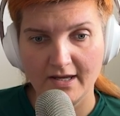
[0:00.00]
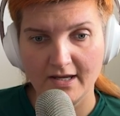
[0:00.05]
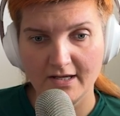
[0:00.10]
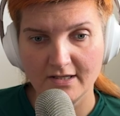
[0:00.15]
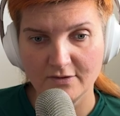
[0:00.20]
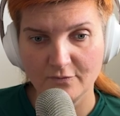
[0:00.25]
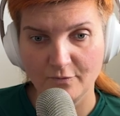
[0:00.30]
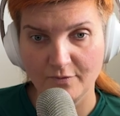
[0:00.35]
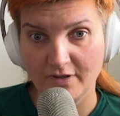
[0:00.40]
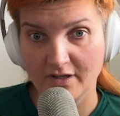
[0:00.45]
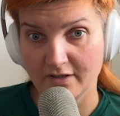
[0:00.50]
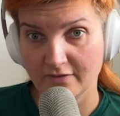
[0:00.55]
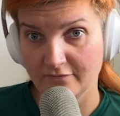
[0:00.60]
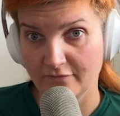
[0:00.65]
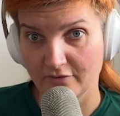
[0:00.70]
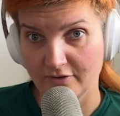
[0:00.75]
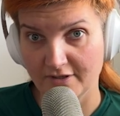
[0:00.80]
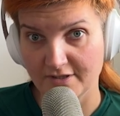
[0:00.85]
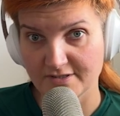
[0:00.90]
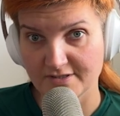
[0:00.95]
and we can,
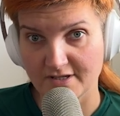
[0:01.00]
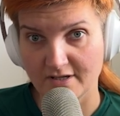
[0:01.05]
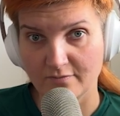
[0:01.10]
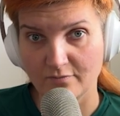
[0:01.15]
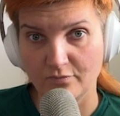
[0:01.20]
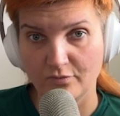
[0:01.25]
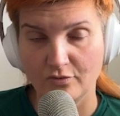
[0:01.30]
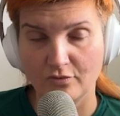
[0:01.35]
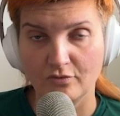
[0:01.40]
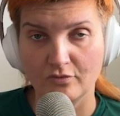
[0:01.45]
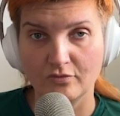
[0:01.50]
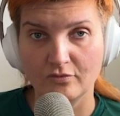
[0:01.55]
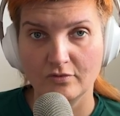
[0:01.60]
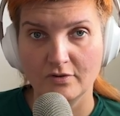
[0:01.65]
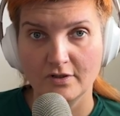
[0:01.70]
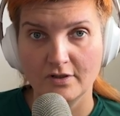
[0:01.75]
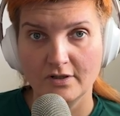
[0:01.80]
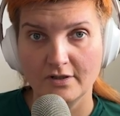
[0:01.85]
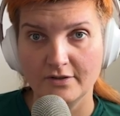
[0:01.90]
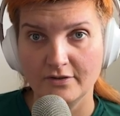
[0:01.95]
for example,
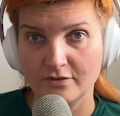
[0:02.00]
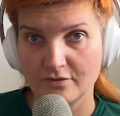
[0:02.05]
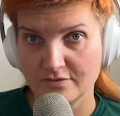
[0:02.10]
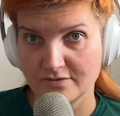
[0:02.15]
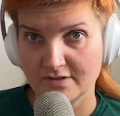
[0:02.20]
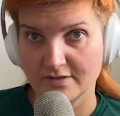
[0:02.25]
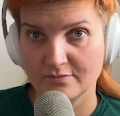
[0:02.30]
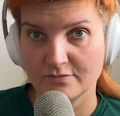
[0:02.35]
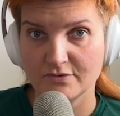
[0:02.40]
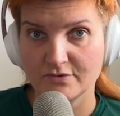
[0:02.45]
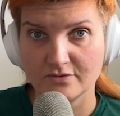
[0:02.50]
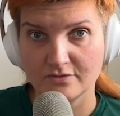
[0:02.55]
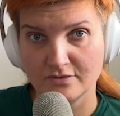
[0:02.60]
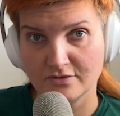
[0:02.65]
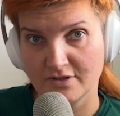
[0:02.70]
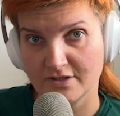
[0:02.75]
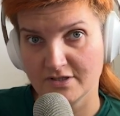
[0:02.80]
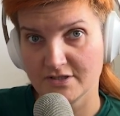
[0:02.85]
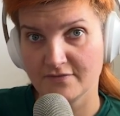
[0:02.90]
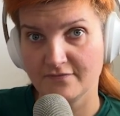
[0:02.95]
use them to
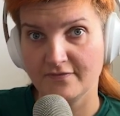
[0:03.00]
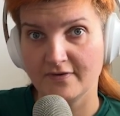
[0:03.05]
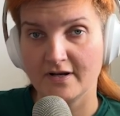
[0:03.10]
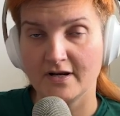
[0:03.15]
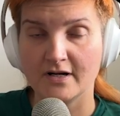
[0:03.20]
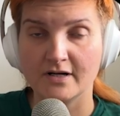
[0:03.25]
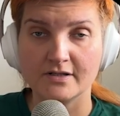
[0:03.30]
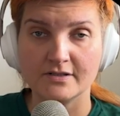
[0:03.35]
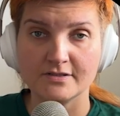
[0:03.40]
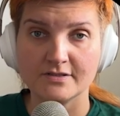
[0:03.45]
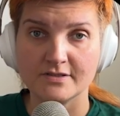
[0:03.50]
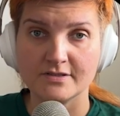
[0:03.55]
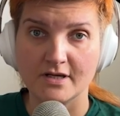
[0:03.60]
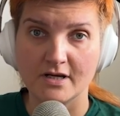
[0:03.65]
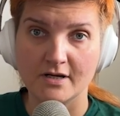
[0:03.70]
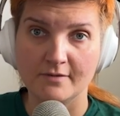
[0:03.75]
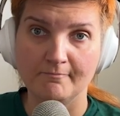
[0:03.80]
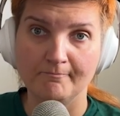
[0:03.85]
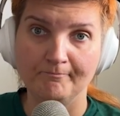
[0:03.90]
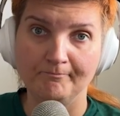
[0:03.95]
transfer
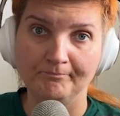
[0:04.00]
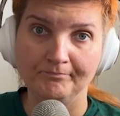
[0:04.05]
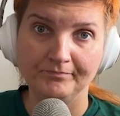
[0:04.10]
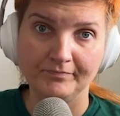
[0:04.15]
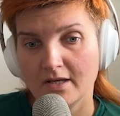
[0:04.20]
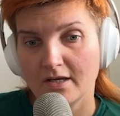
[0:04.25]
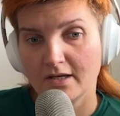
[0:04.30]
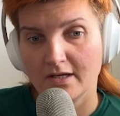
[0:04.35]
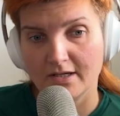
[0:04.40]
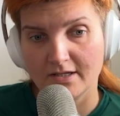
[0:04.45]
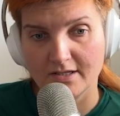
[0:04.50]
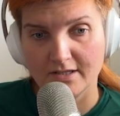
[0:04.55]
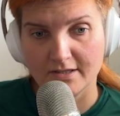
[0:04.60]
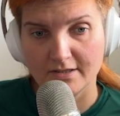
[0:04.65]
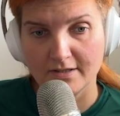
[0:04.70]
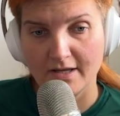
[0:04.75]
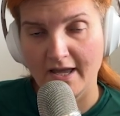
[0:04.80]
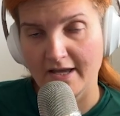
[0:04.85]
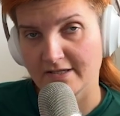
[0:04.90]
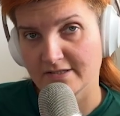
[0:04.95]
some
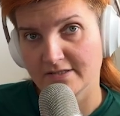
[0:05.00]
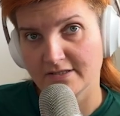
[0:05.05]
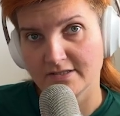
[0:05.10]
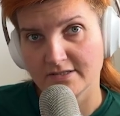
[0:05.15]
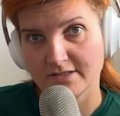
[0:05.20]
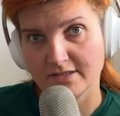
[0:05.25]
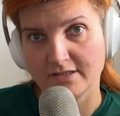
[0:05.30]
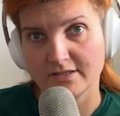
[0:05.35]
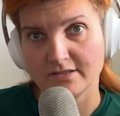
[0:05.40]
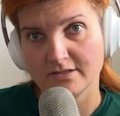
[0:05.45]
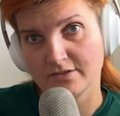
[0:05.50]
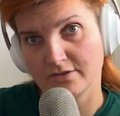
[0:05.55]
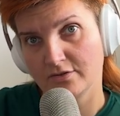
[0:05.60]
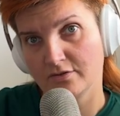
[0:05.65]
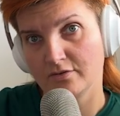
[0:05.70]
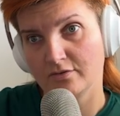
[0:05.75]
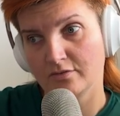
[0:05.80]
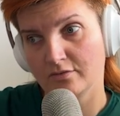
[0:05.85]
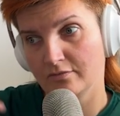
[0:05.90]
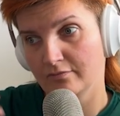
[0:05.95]
uh, XTZ
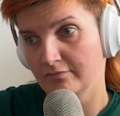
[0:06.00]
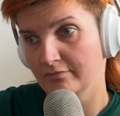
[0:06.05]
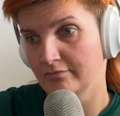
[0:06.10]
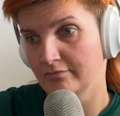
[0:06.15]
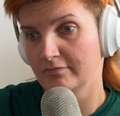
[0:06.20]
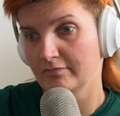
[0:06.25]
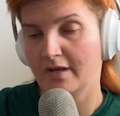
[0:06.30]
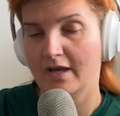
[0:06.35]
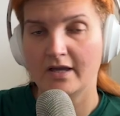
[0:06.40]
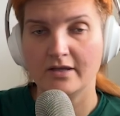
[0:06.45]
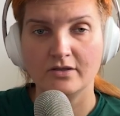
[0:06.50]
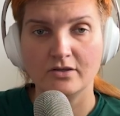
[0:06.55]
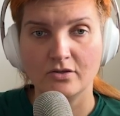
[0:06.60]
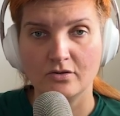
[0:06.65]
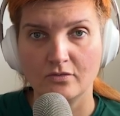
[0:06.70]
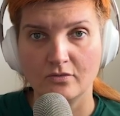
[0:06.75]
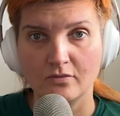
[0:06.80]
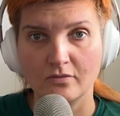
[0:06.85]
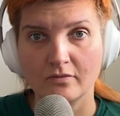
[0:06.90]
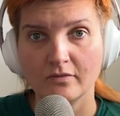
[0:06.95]
to a
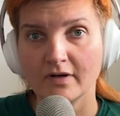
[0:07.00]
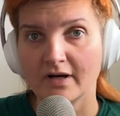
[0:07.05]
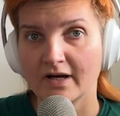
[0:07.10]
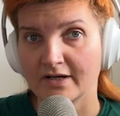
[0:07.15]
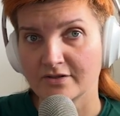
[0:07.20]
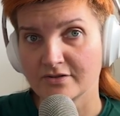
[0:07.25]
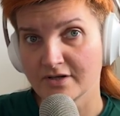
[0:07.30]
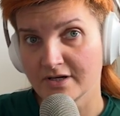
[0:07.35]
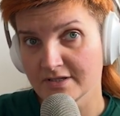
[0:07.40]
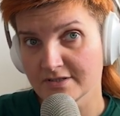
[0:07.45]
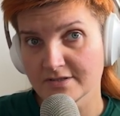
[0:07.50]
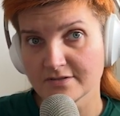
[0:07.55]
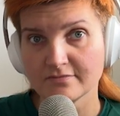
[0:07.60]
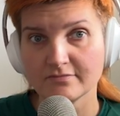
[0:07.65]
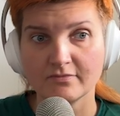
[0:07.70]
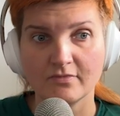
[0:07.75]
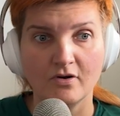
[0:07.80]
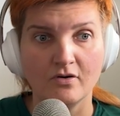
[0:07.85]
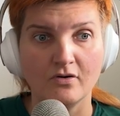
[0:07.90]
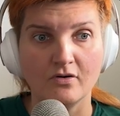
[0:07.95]
new address
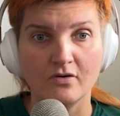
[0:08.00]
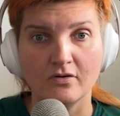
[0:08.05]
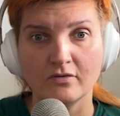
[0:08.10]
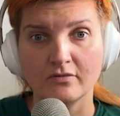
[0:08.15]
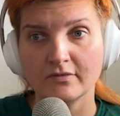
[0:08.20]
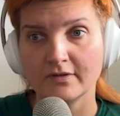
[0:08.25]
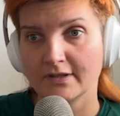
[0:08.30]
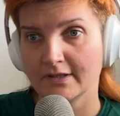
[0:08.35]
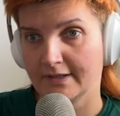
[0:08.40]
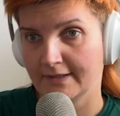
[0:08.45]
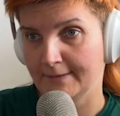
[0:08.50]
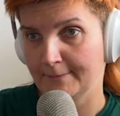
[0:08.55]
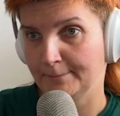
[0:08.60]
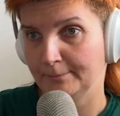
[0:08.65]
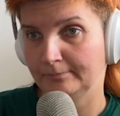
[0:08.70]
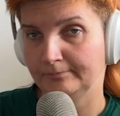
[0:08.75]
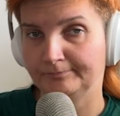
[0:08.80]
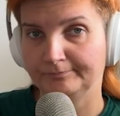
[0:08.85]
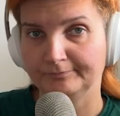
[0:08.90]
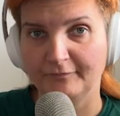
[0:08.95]
or,
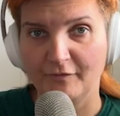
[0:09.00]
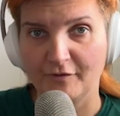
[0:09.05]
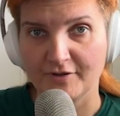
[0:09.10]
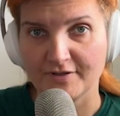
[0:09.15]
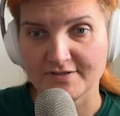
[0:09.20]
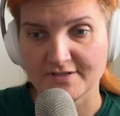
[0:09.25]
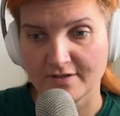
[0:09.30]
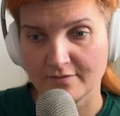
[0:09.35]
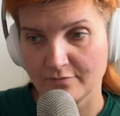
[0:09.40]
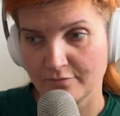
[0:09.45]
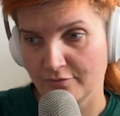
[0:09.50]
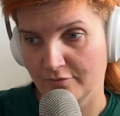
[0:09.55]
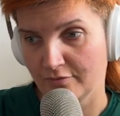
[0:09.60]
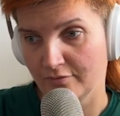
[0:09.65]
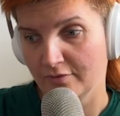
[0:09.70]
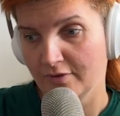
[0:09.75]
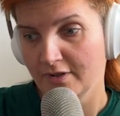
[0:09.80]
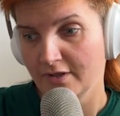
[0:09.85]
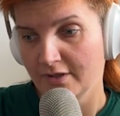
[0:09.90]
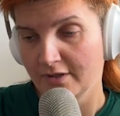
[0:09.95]
mm, for
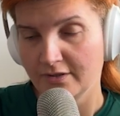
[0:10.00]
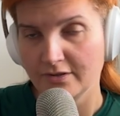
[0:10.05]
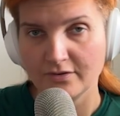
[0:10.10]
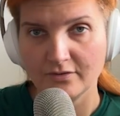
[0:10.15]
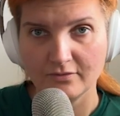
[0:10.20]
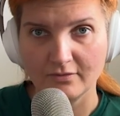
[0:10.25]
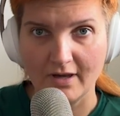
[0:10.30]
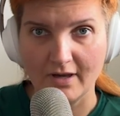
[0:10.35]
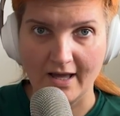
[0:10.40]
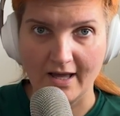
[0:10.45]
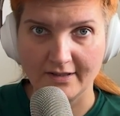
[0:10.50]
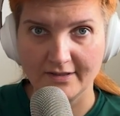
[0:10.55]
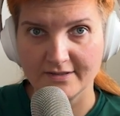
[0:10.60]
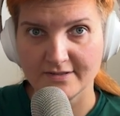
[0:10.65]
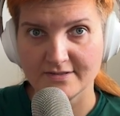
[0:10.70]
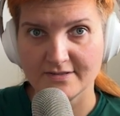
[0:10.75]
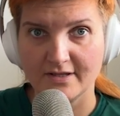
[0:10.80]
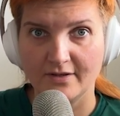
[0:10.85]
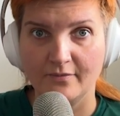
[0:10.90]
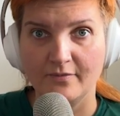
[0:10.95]
example, new
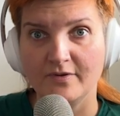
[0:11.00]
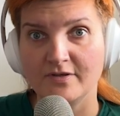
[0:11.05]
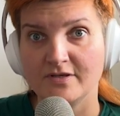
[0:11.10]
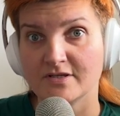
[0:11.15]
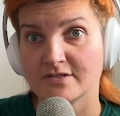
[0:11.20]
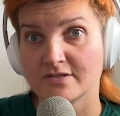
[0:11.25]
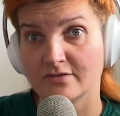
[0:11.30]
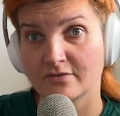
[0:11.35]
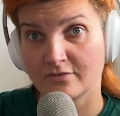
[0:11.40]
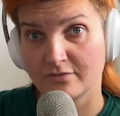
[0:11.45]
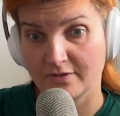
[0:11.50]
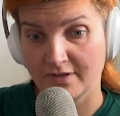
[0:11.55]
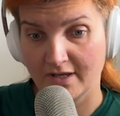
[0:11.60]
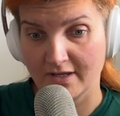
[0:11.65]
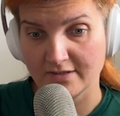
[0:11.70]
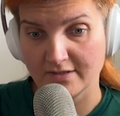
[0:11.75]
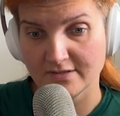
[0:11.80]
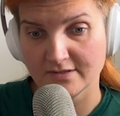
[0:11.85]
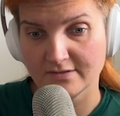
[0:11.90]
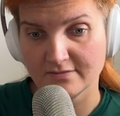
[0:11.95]
alias that we just
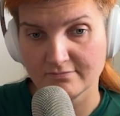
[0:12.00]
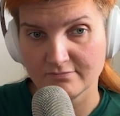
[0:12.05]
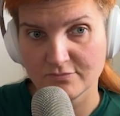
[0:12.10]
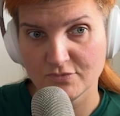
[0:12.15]
created.